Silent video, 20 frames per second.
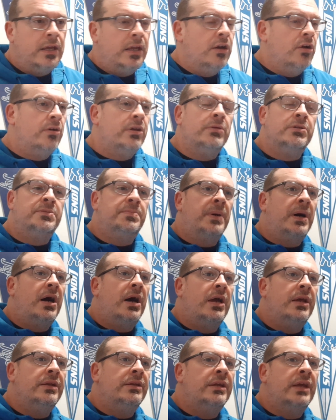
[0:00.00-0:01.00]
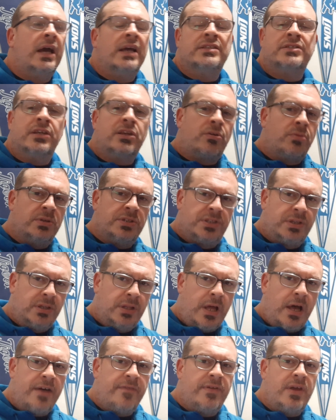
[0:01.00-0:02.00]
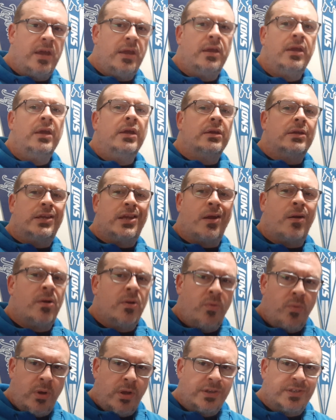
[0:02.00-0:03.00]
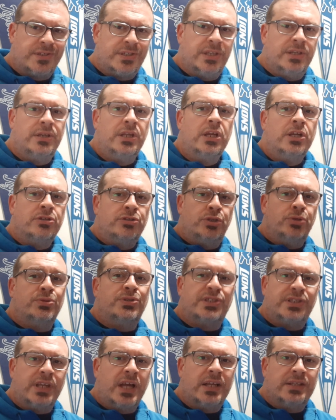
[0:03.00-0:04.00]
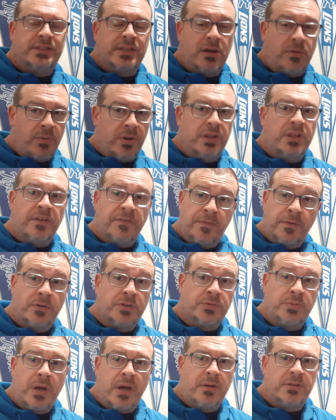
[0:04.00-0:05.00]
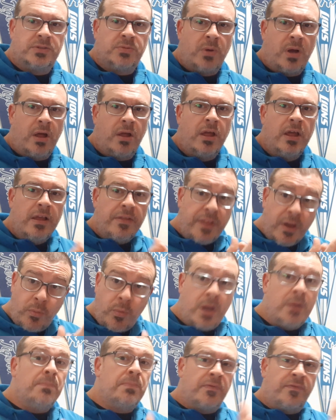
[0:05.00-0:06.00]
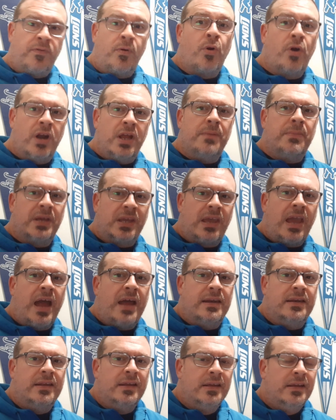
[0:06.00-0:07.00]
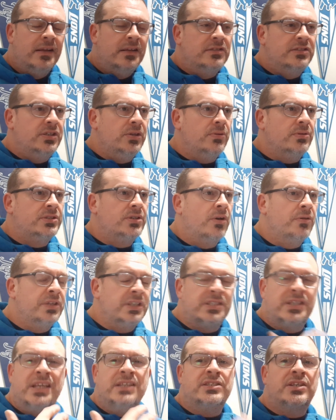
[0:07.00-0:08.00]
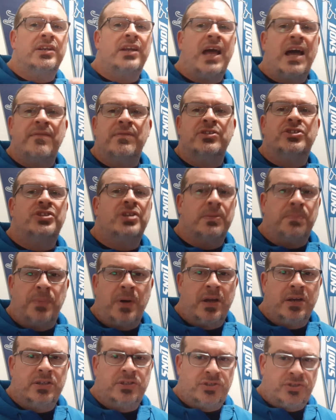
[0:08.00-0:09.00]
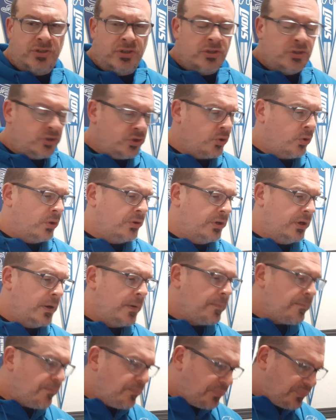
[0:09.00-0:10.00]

You know, he was behind guys like Chris Olave, Garrett Wilson, two studs that went in the first round as well, that went before him again, too. So this kid's going to have a chip on his shoulder.